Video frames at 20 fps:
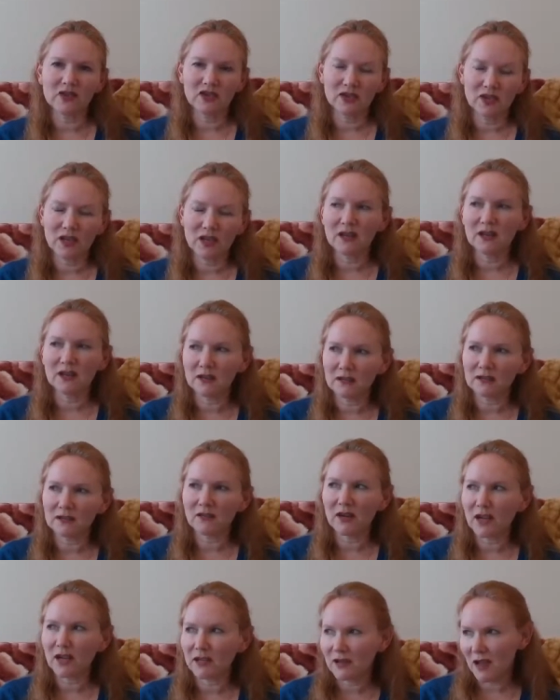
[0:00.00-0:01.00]
shaking
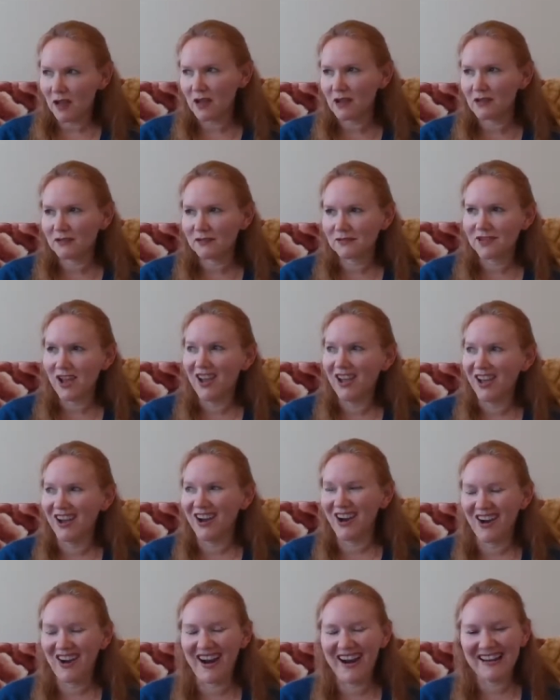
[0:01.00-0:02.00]
their head yes,
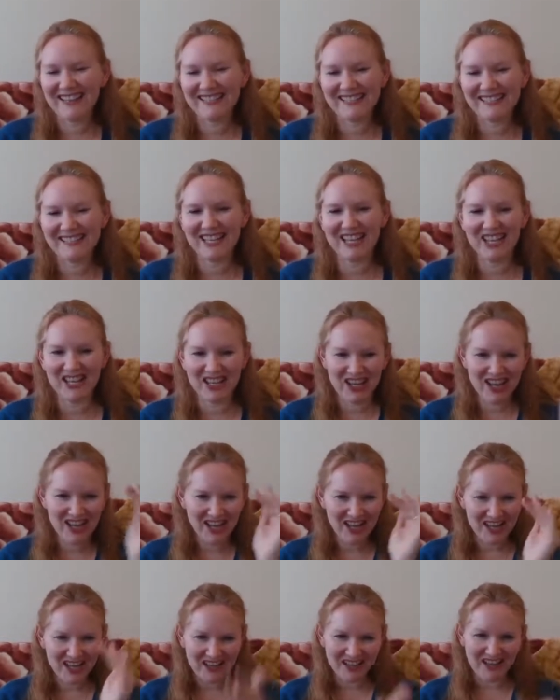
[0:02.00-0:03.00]
or I see
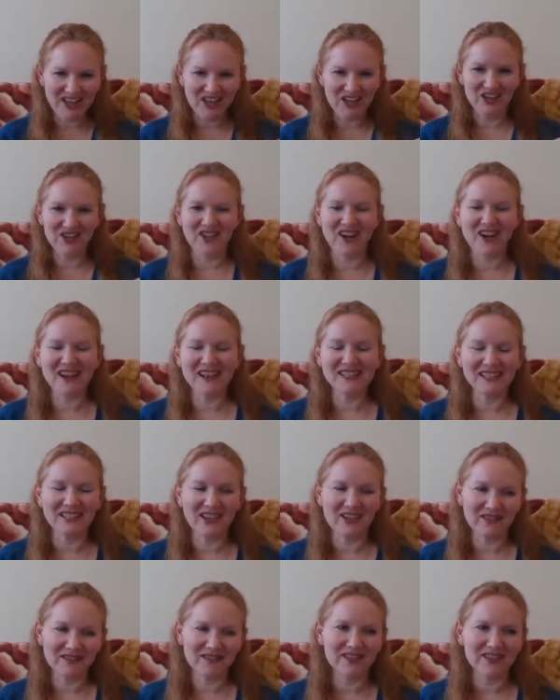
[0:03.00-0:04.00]
like your high
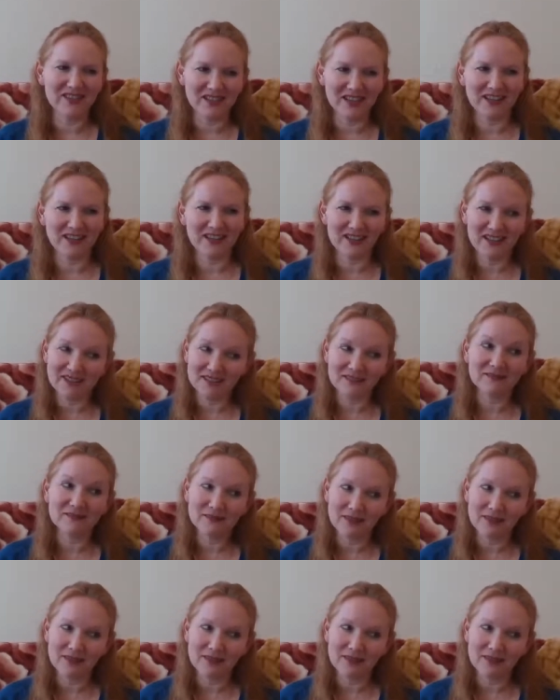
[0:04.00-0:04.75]
self be shaking head